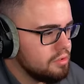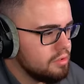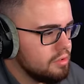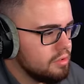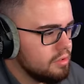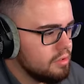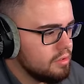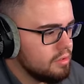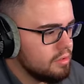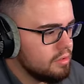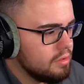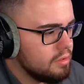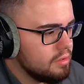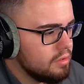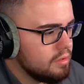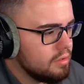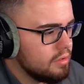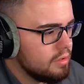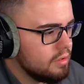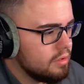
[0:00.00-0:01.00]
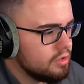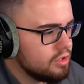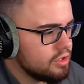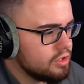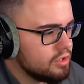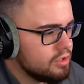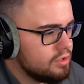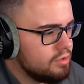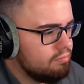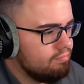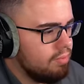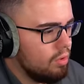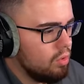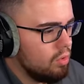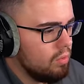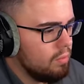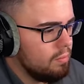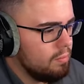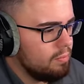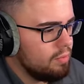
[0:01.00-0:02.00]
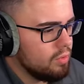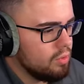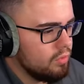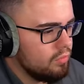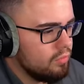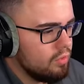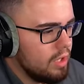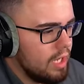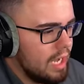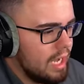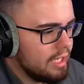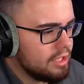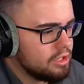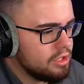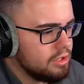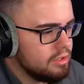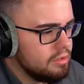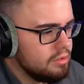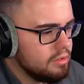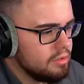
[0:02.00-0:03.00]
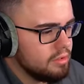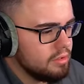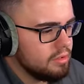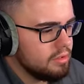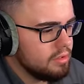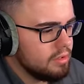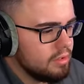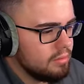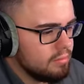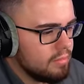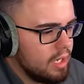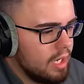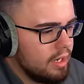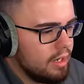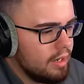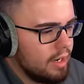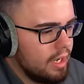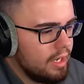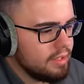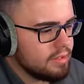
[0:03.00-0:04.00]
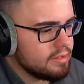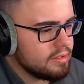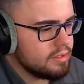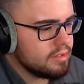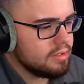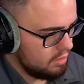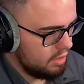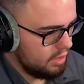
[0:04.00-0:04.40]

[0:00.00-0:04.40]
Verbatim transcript: Don't worry. Just I'll get you boom. Beautiful action. Kind of nice.